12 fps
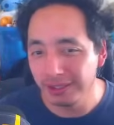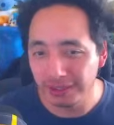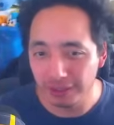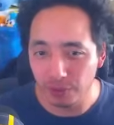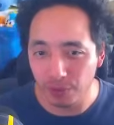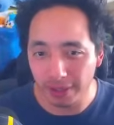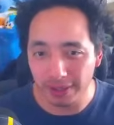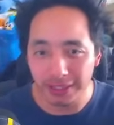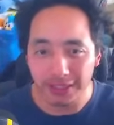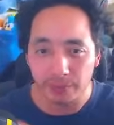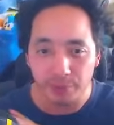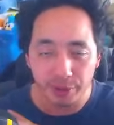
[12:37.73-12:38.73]

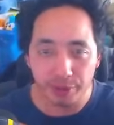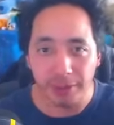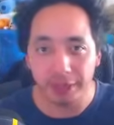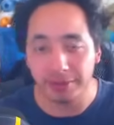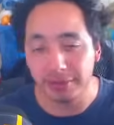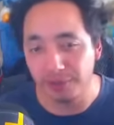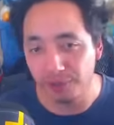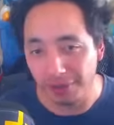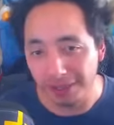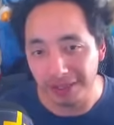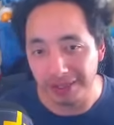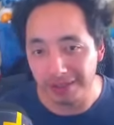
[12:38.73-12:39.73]
That's a prerequisite
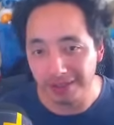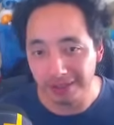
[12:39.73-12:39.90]
for any